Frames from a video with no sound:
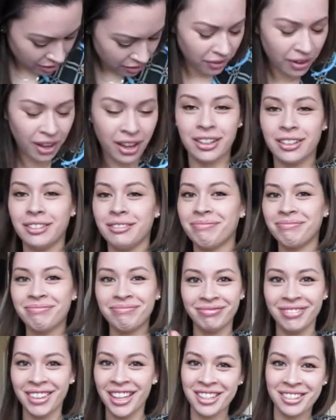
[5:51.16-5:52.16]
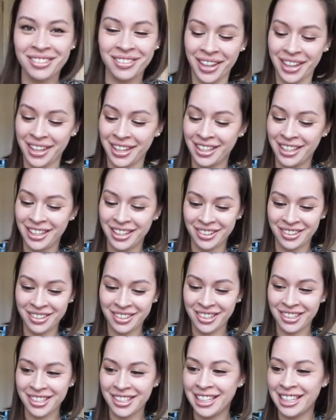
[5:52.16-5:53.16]
fine. It's fine. You know,
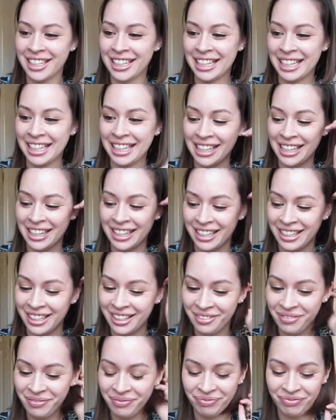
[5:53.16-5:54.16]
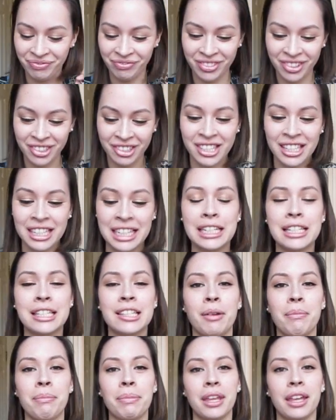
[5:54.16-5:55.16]
it's just a little
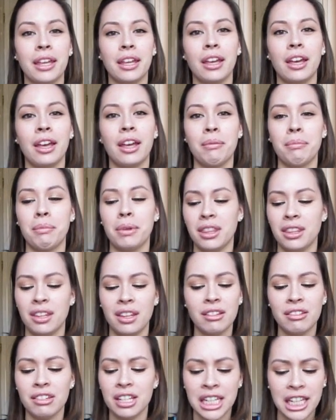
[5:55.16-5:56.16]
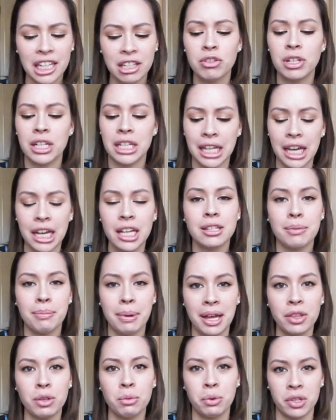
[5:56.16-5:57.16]
something, and literally that is
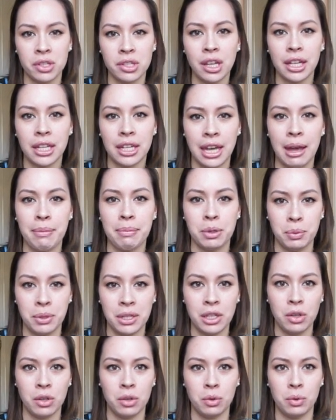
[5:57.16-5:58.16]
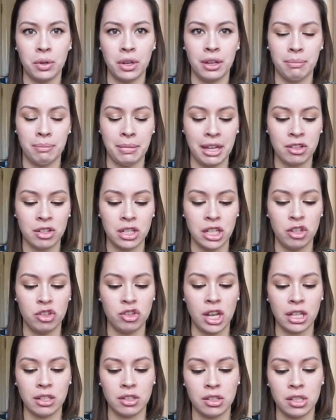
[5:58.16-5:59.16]
about the worst that can happen when you actually
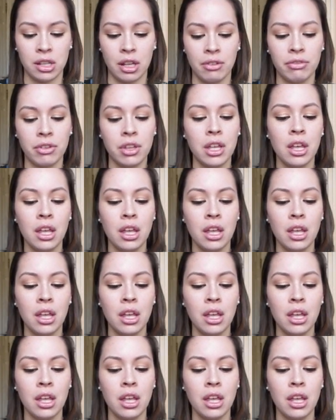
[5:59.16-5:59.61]
inject yourself.